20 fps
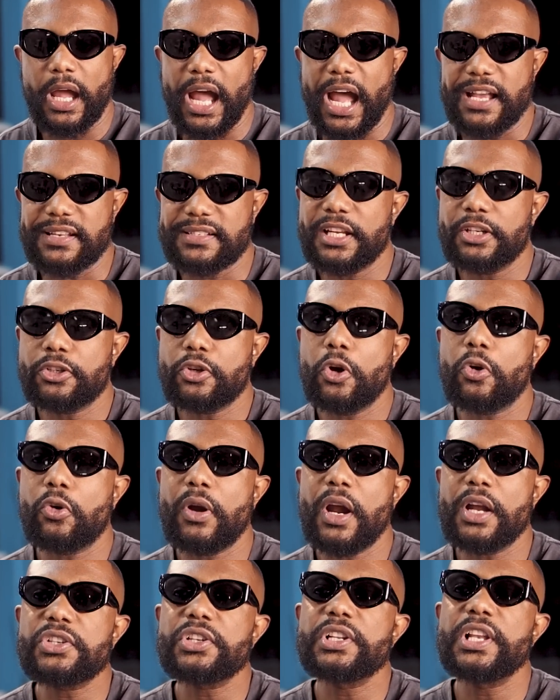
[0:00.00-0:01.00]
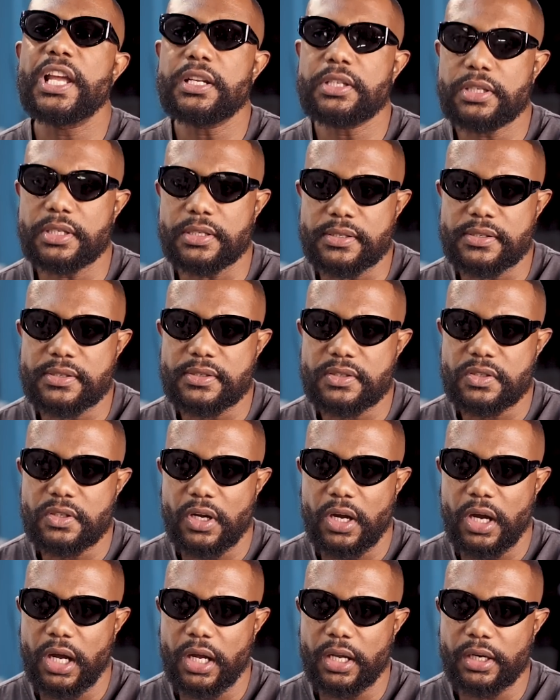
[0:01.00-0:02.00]
I say congratulations
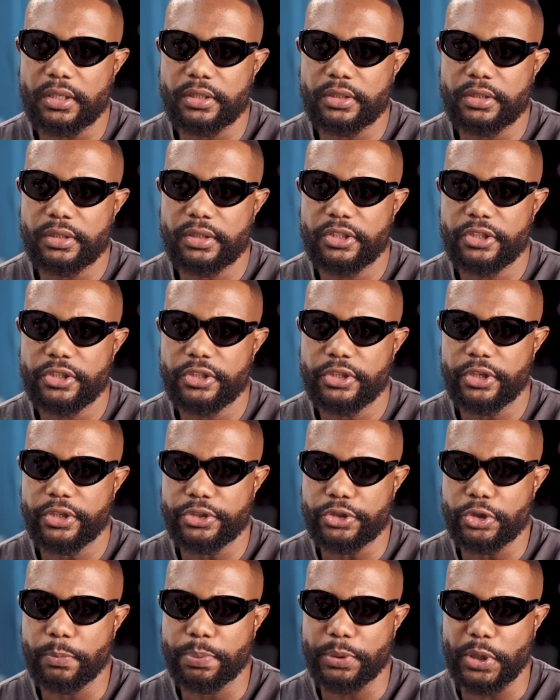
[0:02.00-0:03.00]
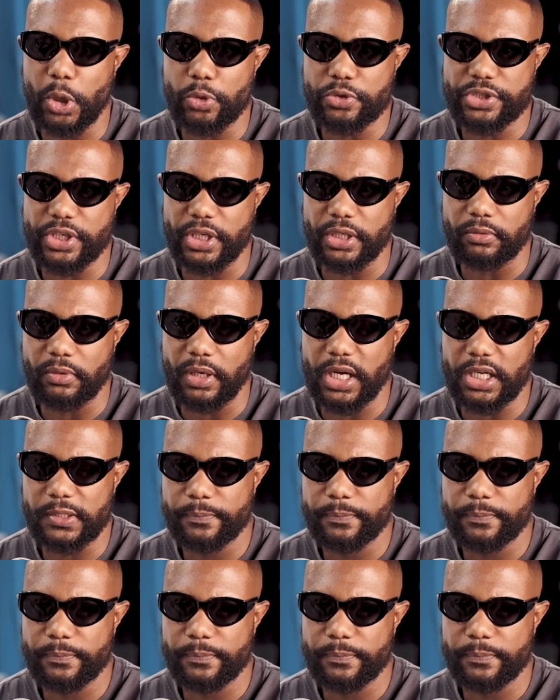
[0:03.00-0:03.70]
yeah. on your new project, right?